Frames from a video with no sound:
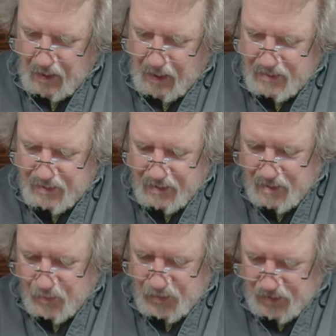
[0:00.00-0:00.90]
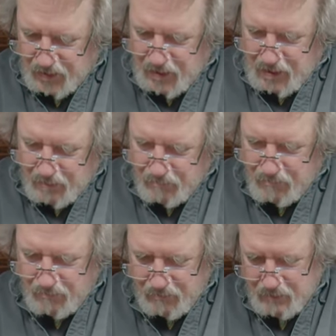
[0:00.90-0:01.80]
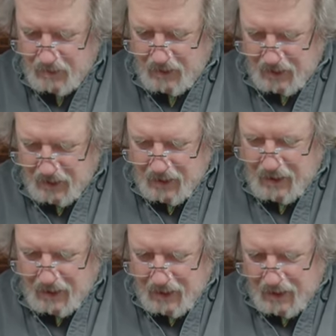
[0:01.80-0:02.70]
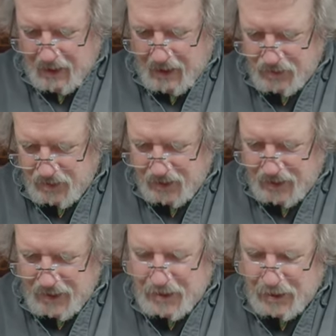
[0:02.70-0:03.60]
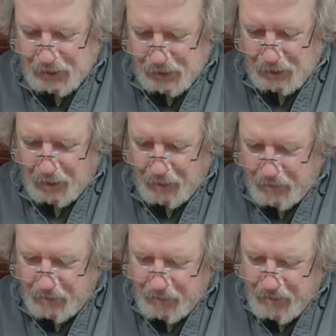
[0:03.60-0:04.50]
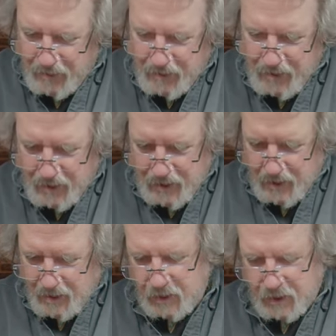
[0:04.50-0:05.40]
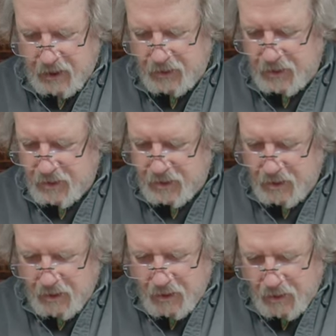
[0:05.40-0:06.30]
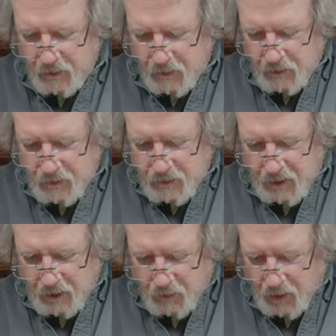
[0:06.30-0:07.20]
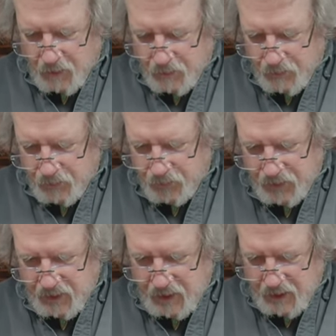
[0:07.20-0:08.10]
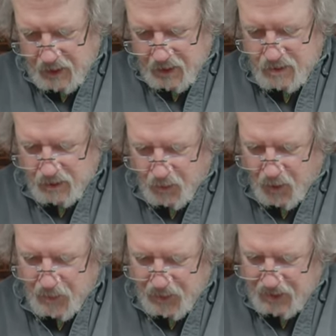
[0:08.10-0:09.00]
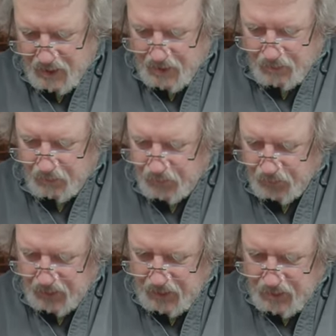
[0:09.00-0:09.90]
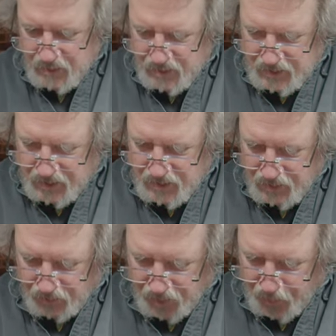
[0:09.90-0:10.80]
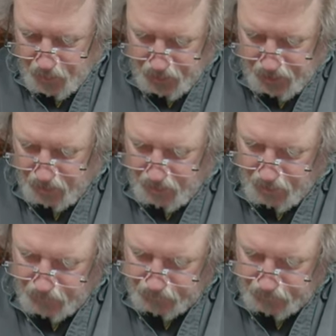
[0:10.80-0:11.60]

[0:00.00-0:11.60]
As it comes clean, it actually gets a little harder to get this tech wipe to actually wipe it down. It sticks to the rubber pretty well.